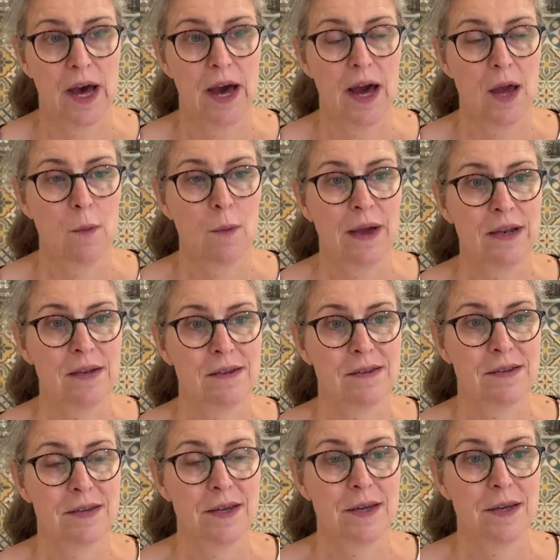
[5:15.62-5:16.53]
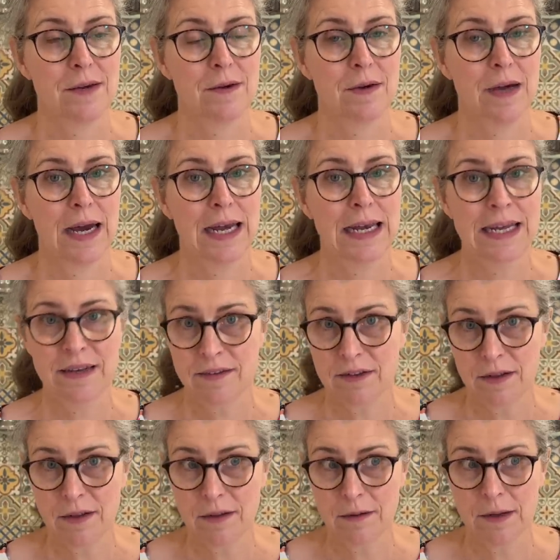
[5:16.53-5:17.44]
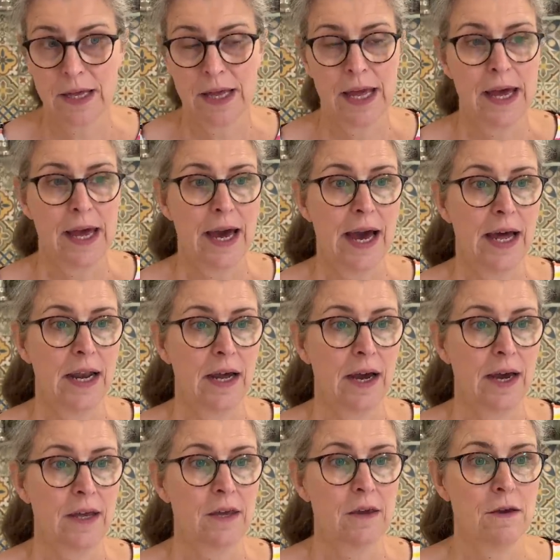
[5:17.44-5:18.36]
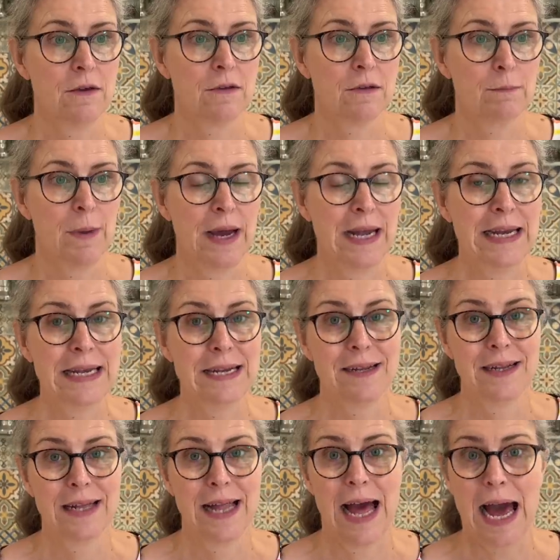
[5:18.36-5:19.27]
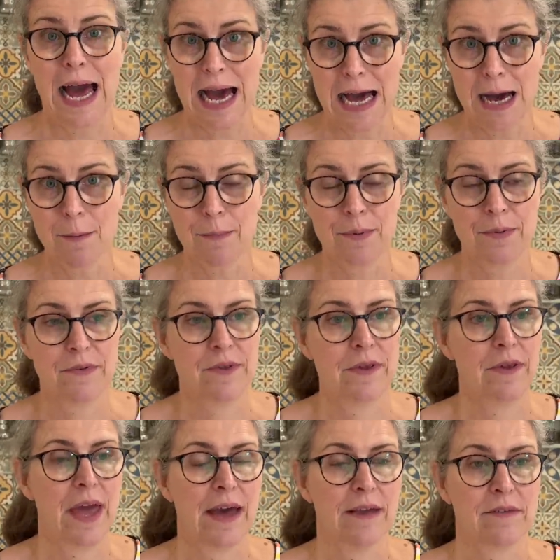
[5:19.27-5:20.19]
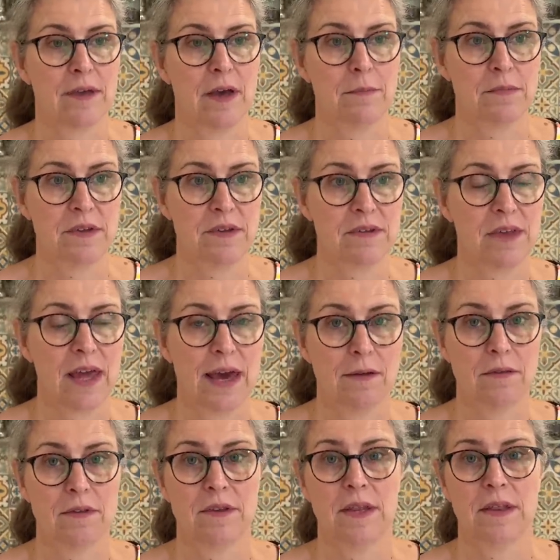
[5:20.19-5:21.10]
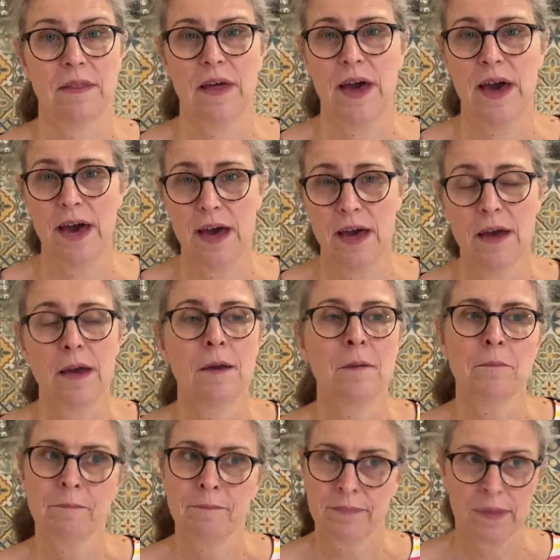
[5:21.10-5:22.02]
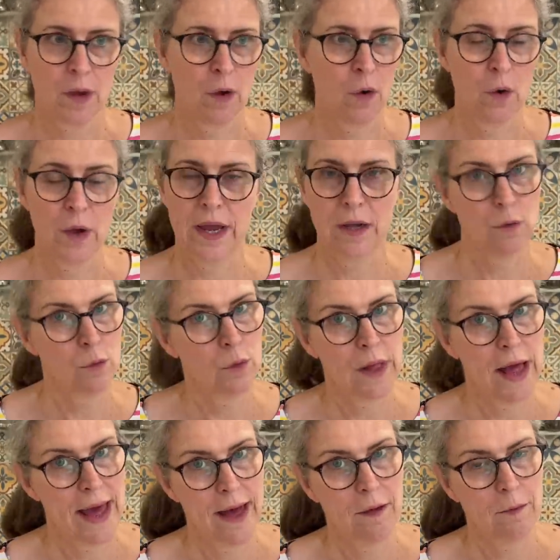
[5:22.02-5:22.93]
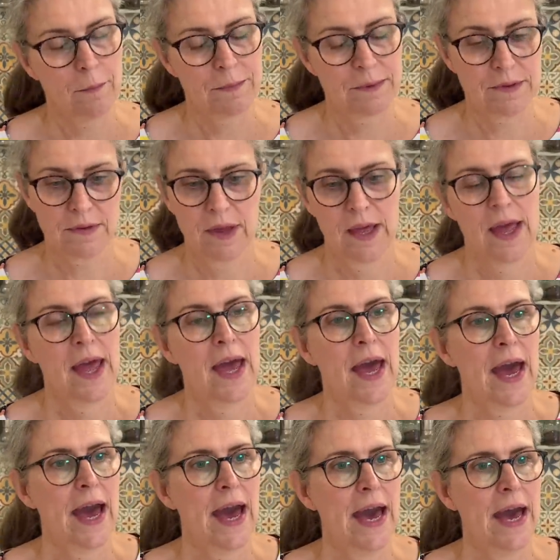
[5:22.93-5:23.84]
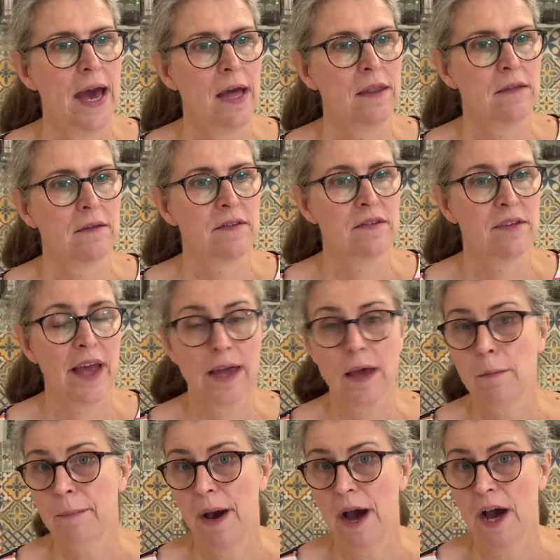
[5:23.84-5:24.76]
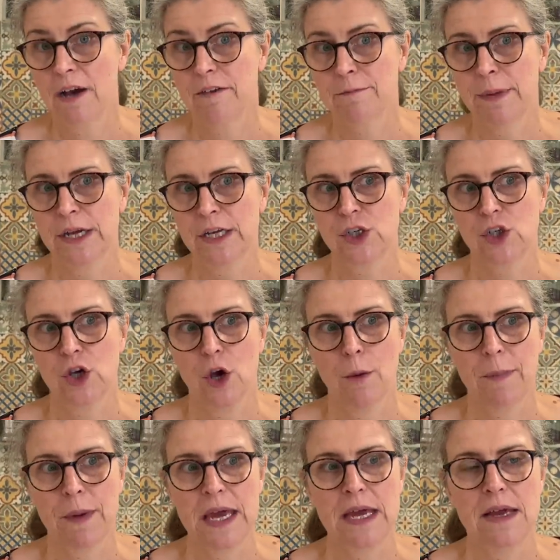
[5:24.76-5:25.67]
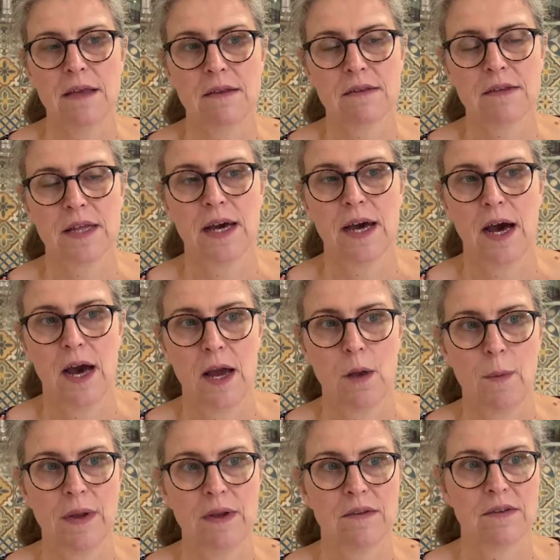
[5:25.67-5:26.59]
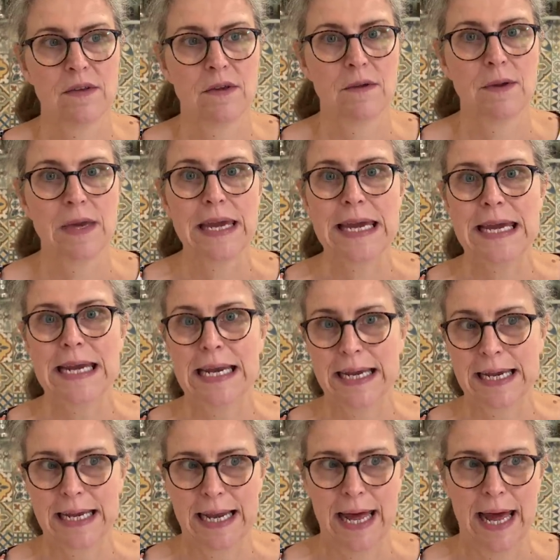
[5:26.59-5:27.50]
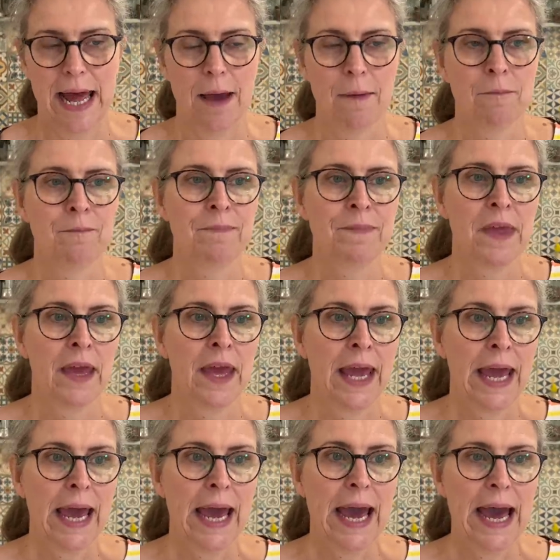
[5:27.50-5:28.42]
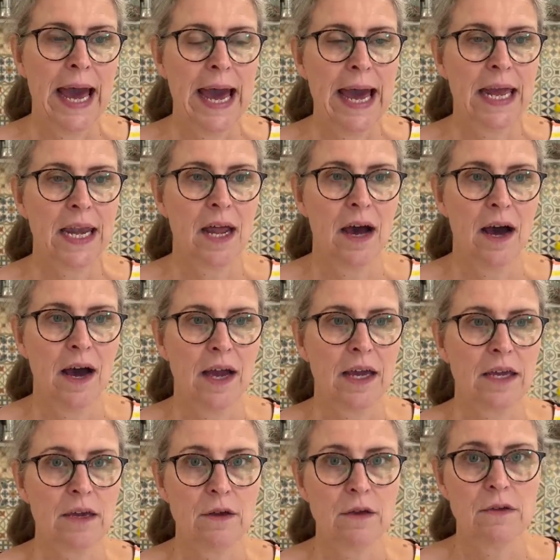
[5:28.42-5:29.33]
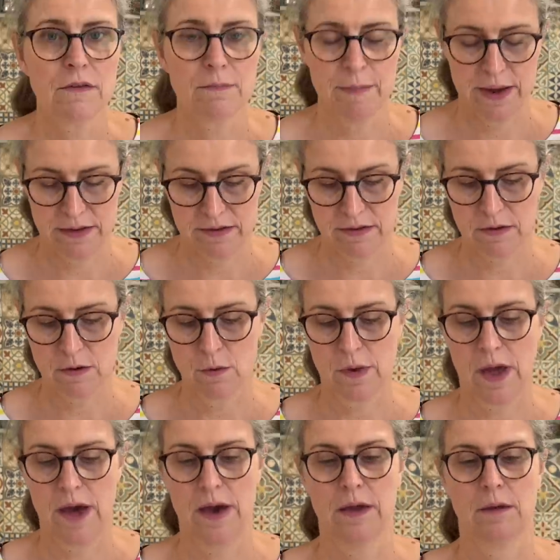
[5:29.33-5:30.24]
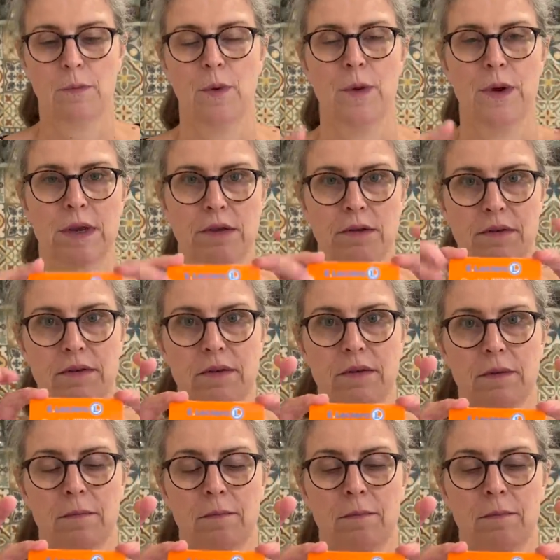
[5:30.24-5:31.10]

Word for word: I went to Lidl and I used my Lidl app to get some discounts in there. It all helps. And the second part of my shop is that I went to E. Leclerc and I used my store card points.